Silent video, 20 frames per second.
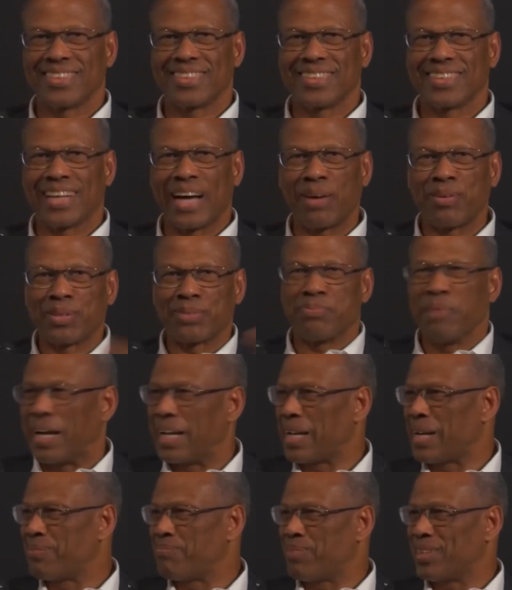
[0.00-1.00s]
That was
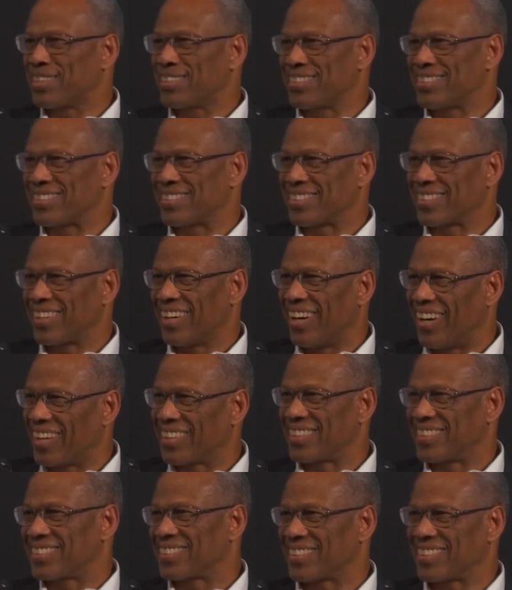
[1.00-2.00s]
my ambition,
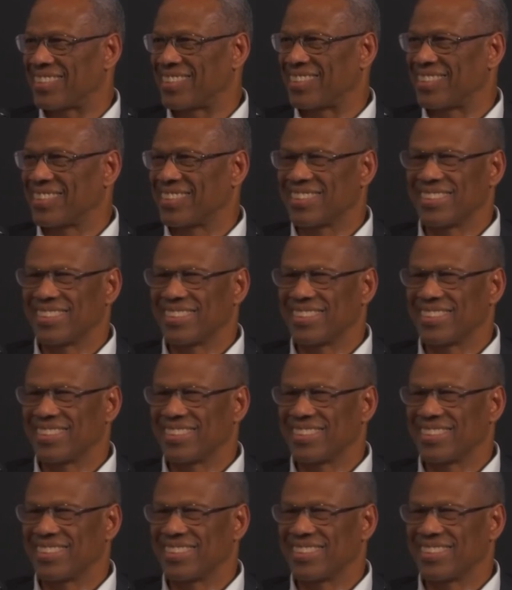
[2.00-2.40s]
honestly.